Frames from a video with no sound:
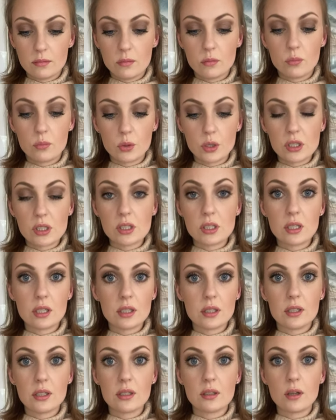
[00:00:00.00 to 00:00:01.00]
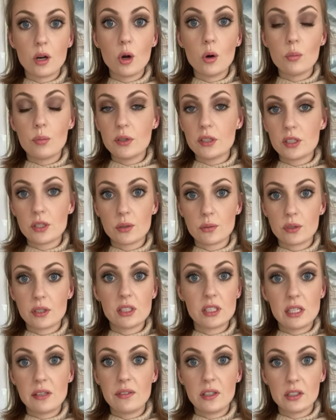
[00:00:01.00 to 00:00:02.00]
was uh, open to
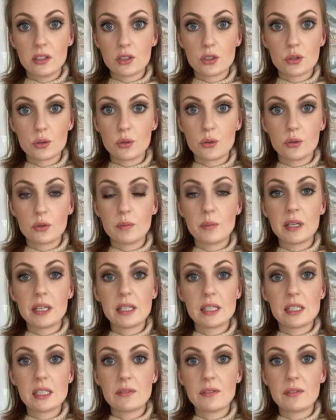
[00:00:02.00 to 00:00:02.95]
receiving the truth because